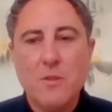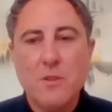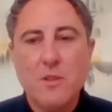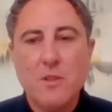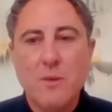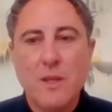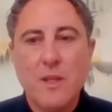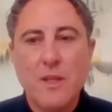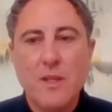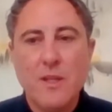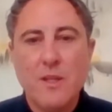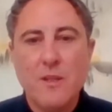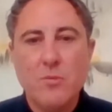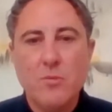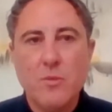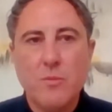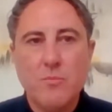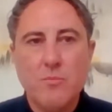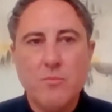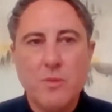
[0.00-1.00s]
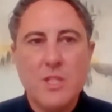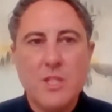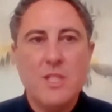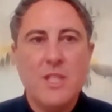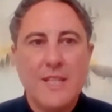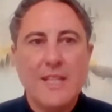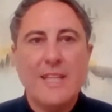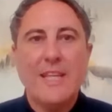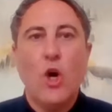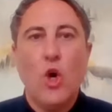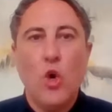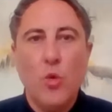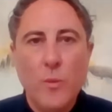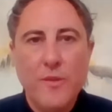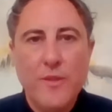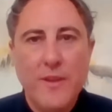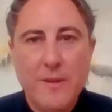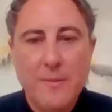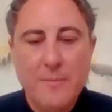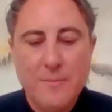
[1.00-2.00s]
you might hear, we just need to get on
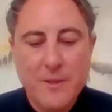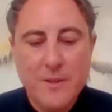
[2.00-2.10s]
with it.